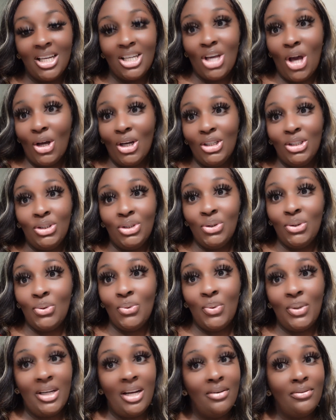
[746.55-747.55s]
y'all can do
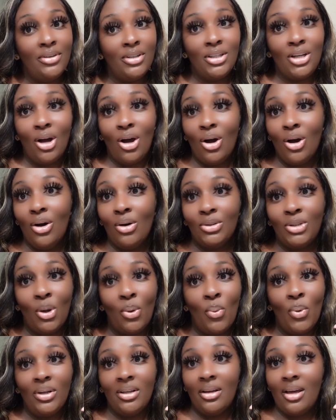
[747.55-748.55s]
whenever y'all
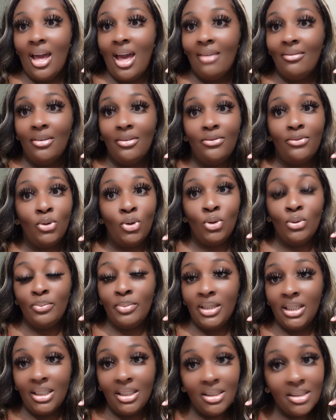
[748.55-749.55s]
don't want to have a full
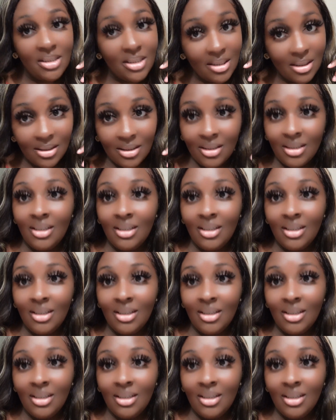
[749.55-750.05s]
beat